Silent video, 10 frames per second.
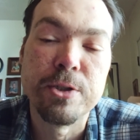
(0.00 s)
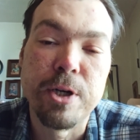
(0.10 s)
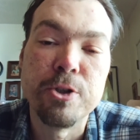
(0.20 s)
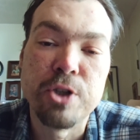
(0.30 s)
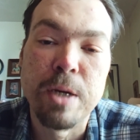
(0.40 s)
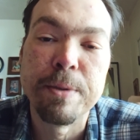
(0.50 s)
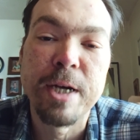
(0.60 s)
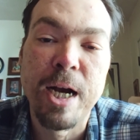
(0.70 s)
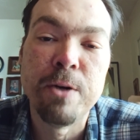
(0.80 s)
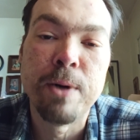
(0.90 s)
start dropping
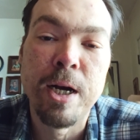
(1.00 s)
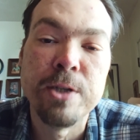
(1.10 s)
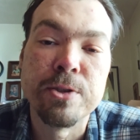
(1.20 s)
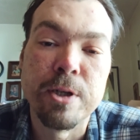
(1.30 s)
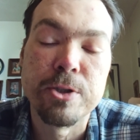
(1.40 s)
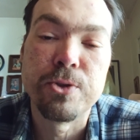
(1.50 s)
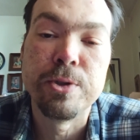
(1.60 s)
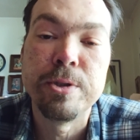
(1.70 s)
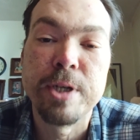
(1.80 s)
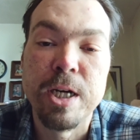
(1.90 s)
high-rise
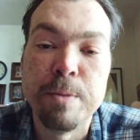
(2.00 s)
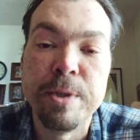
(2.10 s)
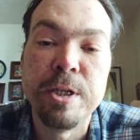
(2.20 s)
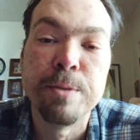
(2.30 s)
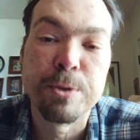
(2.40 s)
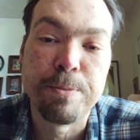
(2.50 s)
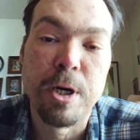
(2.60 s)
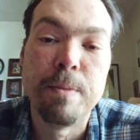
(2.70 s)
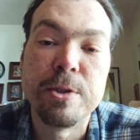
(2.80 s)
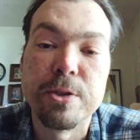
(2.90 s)
luxury condominiums,
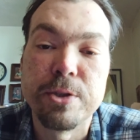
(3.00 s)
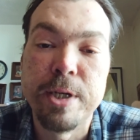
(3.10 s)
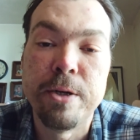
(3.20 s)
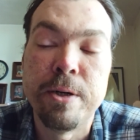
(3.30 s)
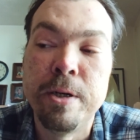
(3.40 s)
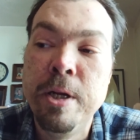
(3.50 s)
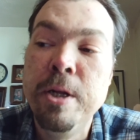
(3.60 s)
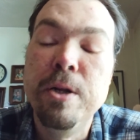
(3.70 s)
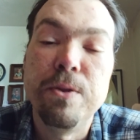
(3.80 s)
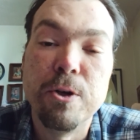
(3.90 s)
apartments, etc.
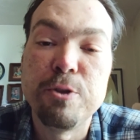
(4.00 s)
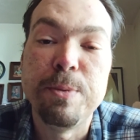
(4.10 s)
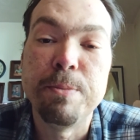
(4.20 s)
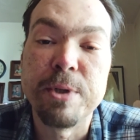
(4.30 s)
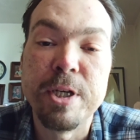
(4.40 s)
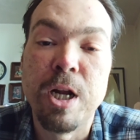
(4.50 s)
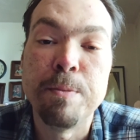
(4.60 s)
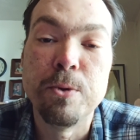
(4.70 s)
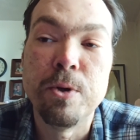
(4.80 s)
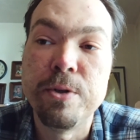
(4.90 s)
Those people get
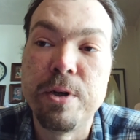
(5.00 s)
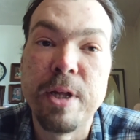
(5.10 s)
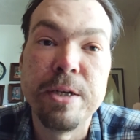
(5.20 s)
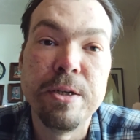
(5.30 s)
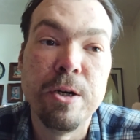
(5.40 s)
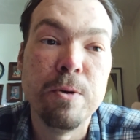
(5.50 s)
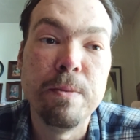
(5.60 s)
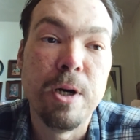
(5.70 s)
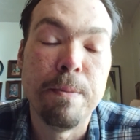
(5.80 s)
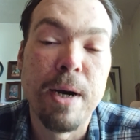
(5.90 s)
on board. They're like, no,
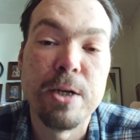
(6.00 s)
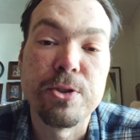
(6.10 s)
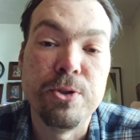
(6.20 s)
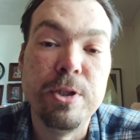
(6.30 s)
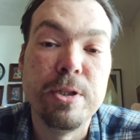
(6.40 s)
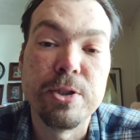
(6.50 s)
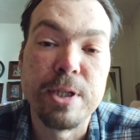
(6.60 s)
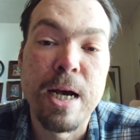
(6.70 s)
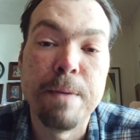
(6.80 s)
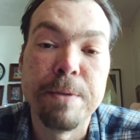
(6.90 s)
Hamas, you need to
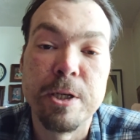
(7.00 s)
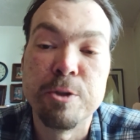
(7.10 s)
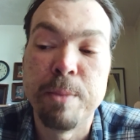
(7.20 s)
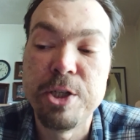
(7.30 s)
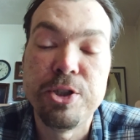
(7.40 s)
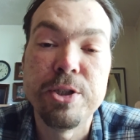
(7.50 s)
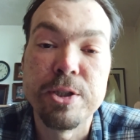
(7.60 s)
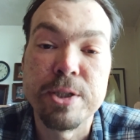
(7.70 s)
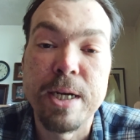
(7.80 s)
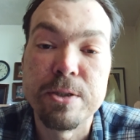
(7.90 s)
stop because my shit
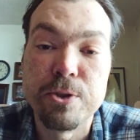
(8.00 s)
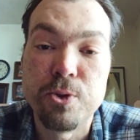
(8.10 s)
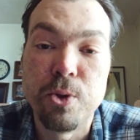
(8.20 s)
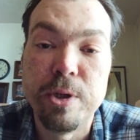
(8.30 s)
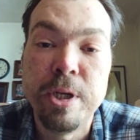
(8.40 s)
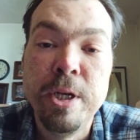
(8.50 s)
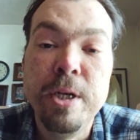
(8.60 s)
just got destroyed.